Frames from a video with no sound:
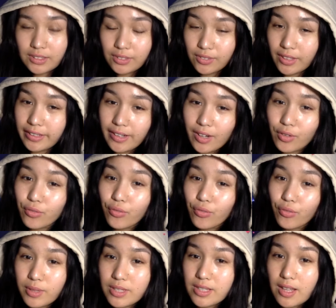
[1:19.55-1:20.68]
Right now
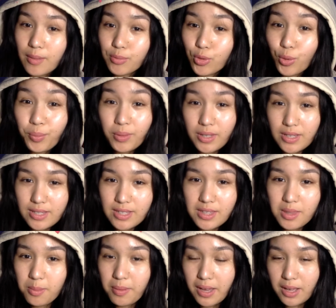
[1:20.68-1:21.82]
from this laptop isn't
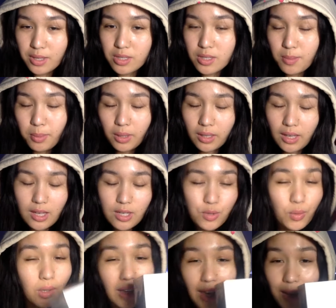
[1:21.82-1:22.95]
the best, but guess
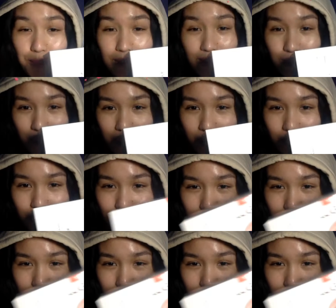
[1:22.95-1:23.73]
what came in the mail?